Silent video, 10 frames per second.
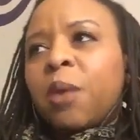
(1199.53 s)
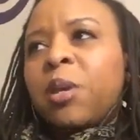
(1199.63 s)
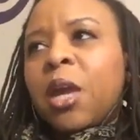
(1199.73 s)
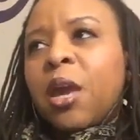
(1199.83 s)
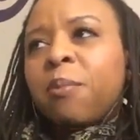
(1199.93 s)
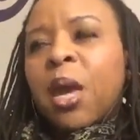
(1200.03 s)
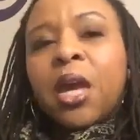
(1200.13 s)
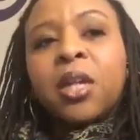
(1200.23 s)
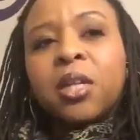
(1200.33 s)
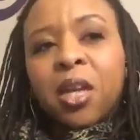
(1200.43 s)
I became
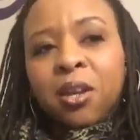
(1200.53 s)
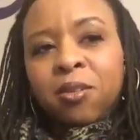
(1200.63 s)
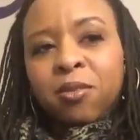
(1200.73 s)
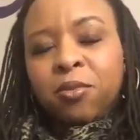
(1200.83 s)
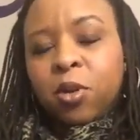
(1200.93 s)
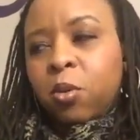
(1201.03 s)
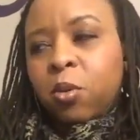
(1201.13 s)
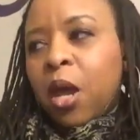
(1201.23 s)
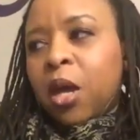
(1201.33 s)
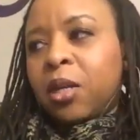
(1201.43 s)
Anglican for a
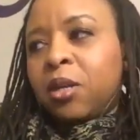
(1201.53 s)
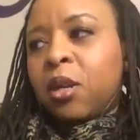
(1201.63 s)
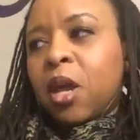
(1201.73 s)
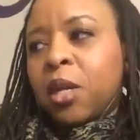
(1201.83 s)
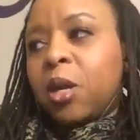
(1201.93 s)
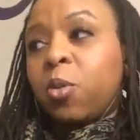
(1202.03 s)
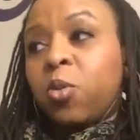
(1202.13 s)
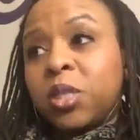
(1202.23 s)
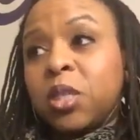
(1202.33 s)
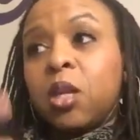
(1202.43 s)
while, and there
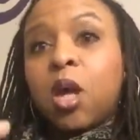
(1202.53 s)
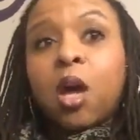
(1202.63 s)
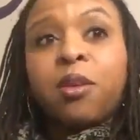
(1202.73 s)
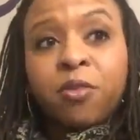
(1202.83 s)
was a lot of